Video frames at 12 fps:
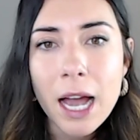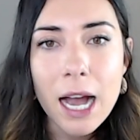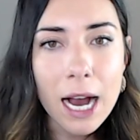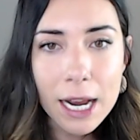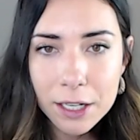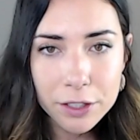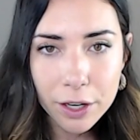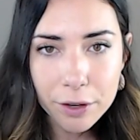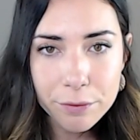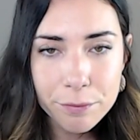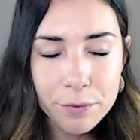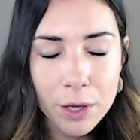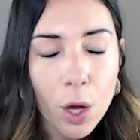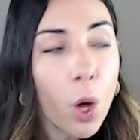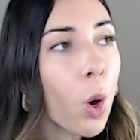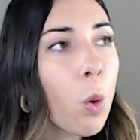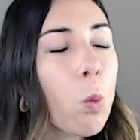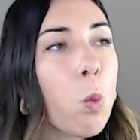I didn't know.
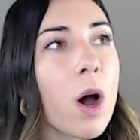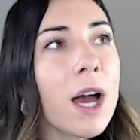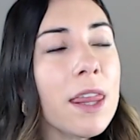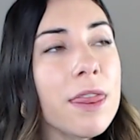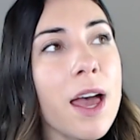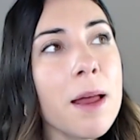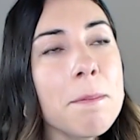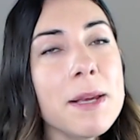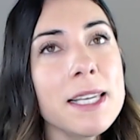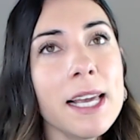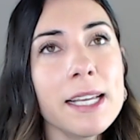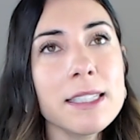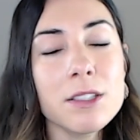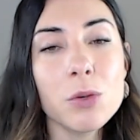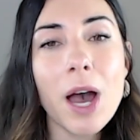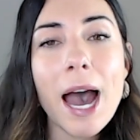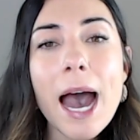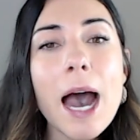What then began to
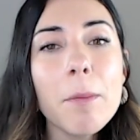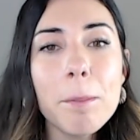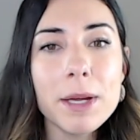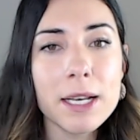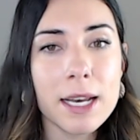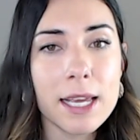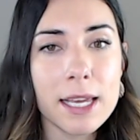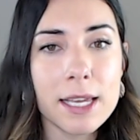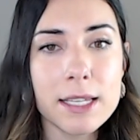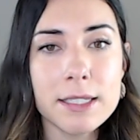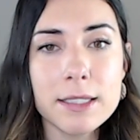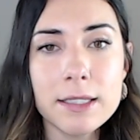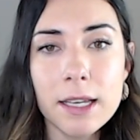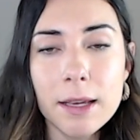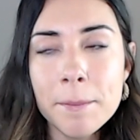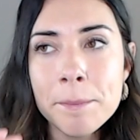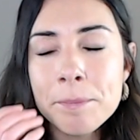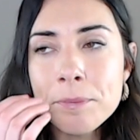happen is,
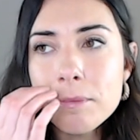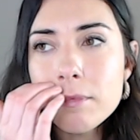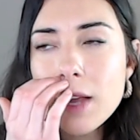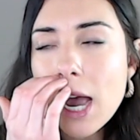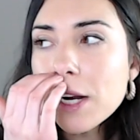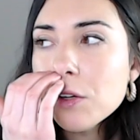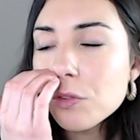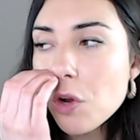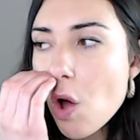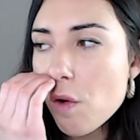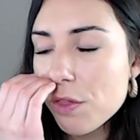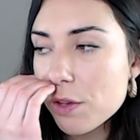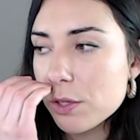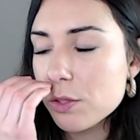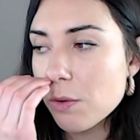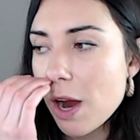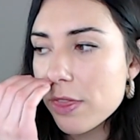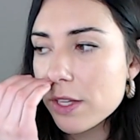I don't know if this was
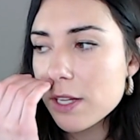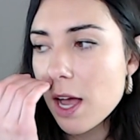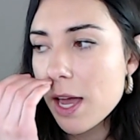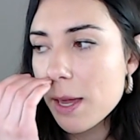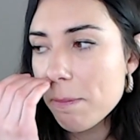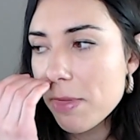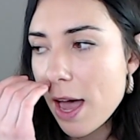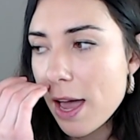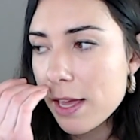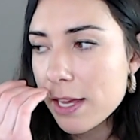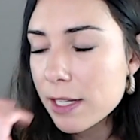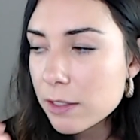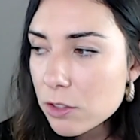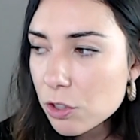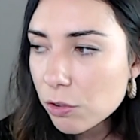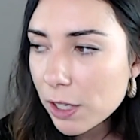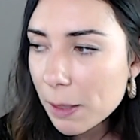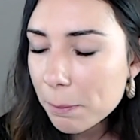around the time that
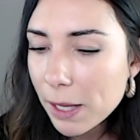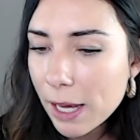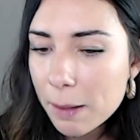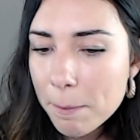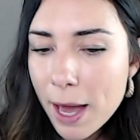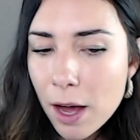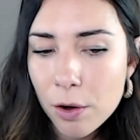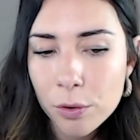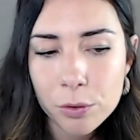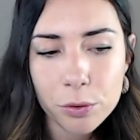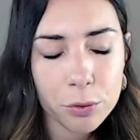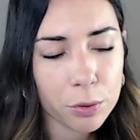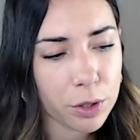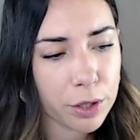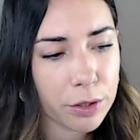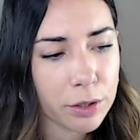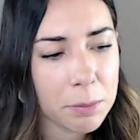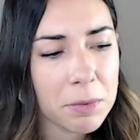Instagram came out,
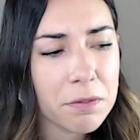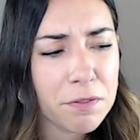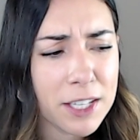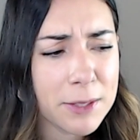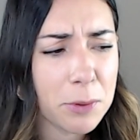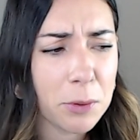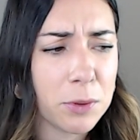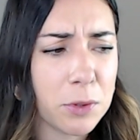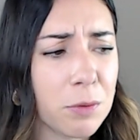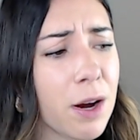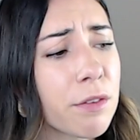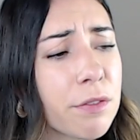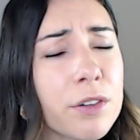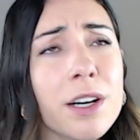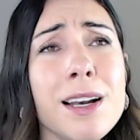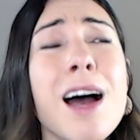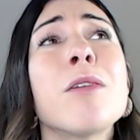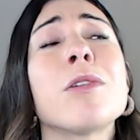or, I mean, Facebook was around for a
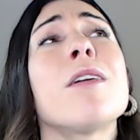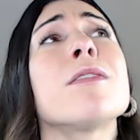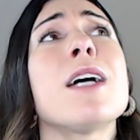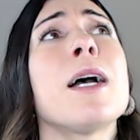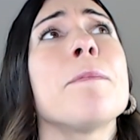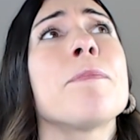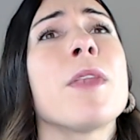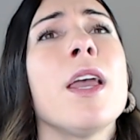long, long time.